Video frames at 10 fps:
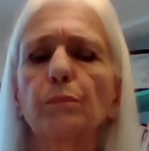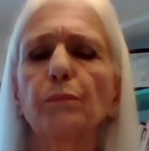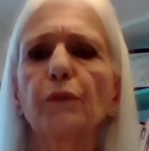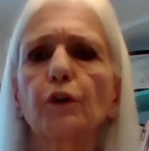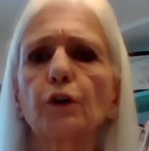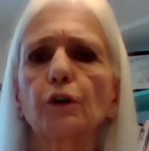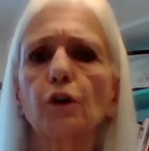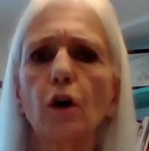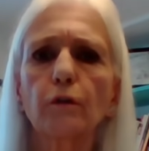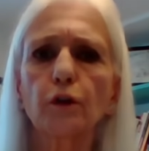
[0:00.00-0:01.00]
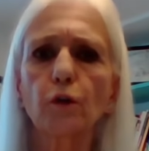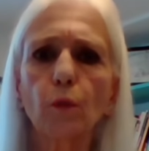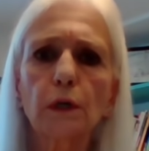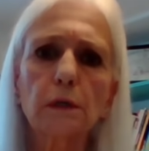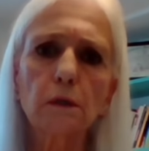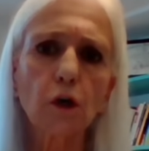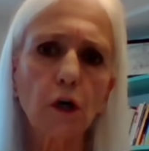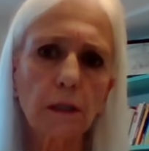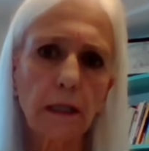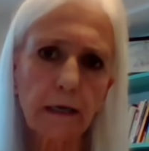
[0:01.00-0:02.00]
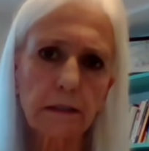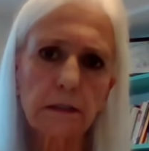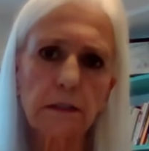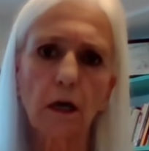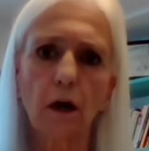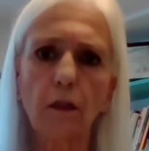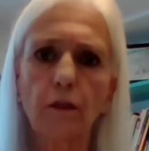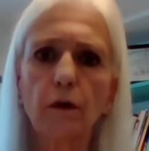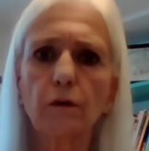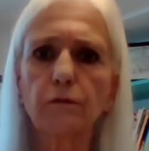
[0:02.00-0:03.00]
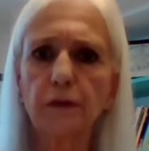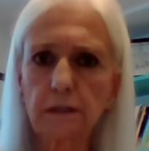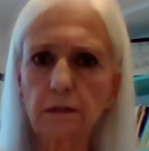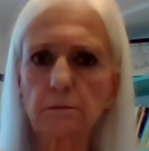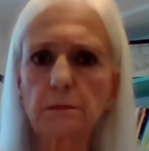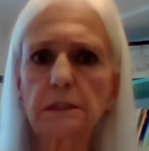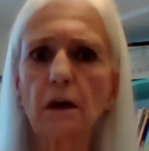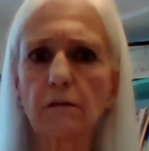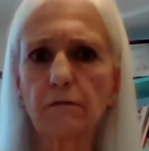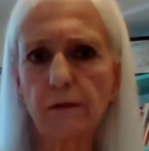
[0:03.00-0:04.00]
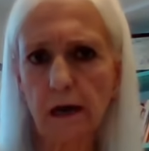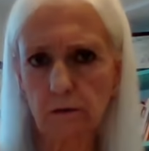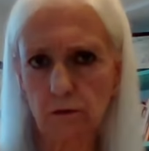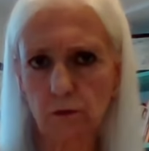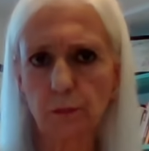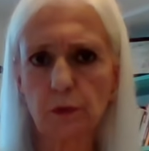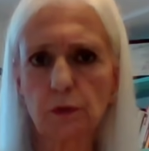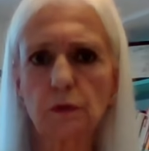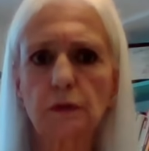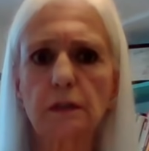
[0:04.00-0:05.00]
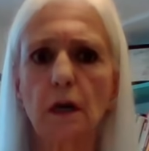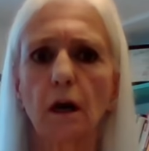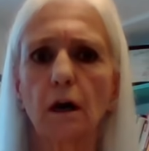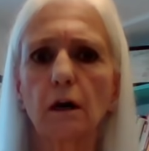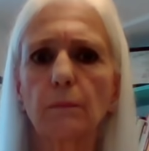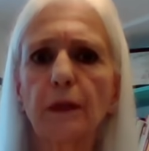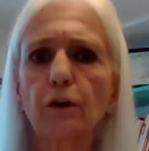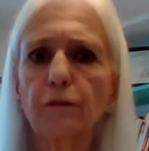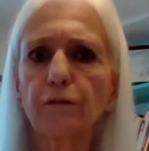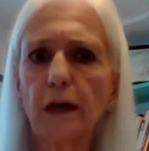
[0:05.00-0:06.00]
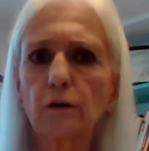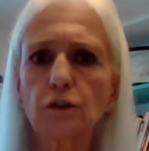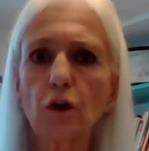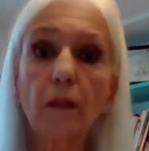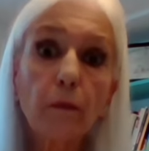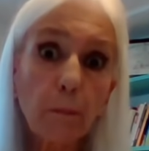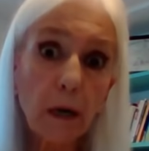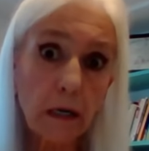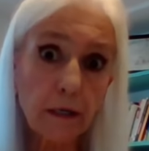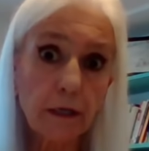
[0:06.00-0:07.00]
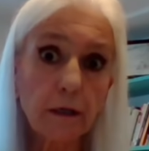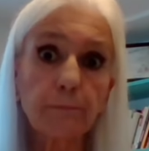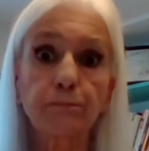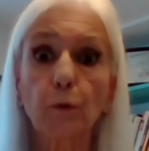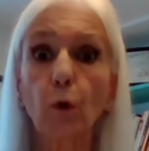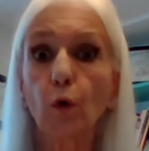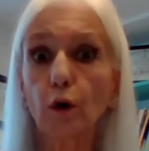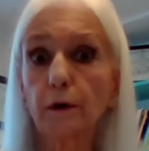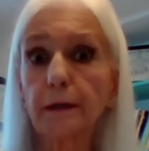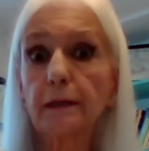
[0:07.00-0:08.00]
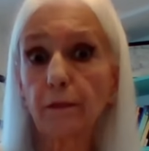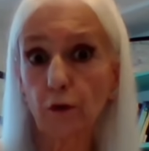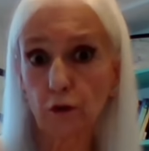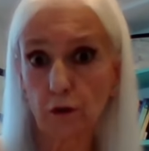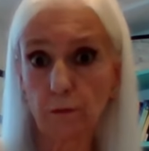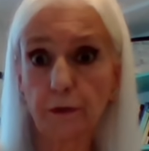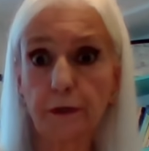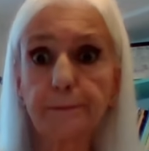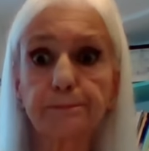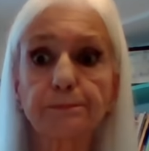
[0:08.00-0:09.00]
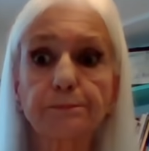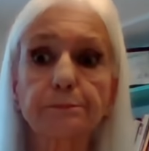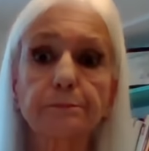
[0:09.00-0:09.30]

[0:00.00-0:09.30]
The coroner will collect the victim's valuables that are found on the body or in the clothing,